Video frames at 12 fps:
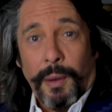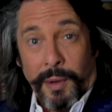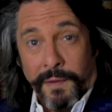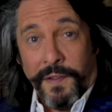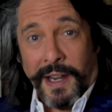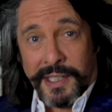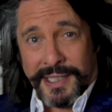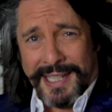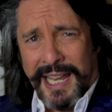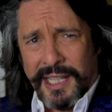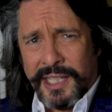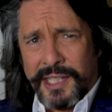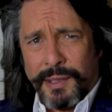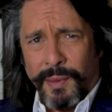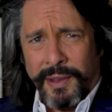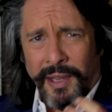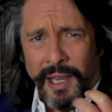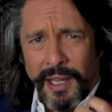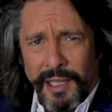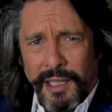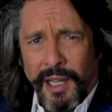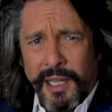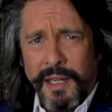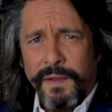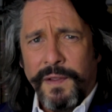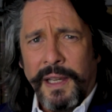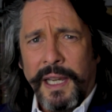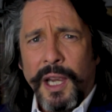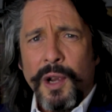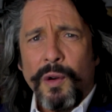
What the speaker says: They were in fact dense with lively,